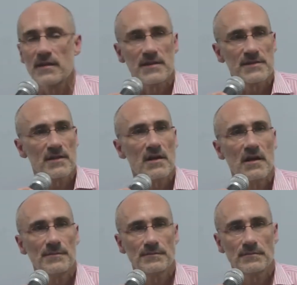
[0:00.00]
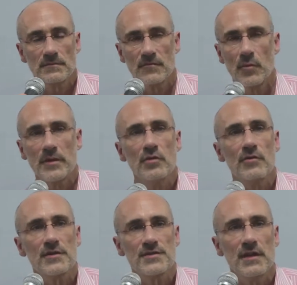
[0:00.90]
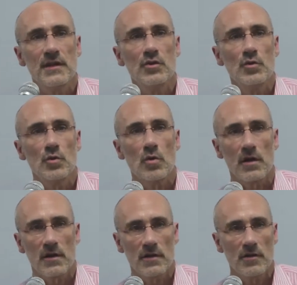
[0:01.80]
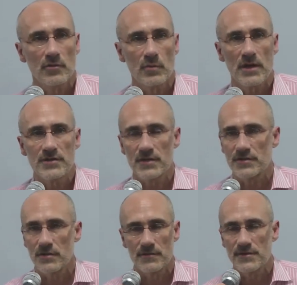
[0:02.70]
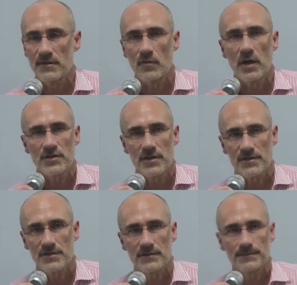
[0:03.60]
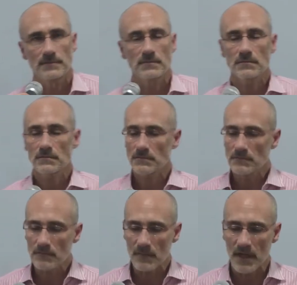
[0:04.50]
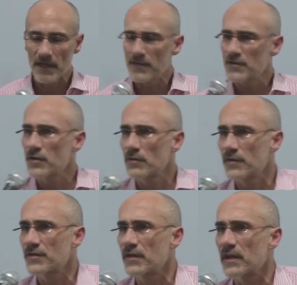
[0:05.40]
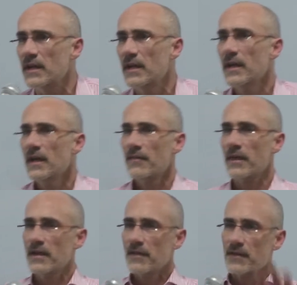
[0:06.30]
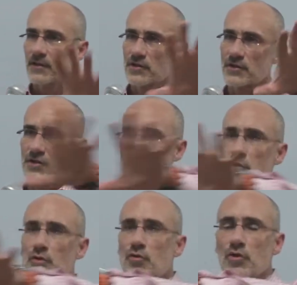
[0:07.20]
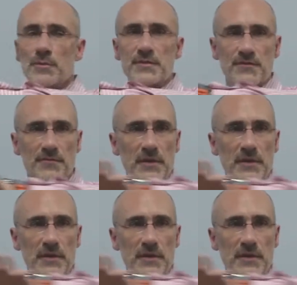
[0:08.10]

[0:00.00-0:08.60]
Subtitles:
that I saw from a university in New York called Rochester, University of Rochester. And in this university, they looked at two groups of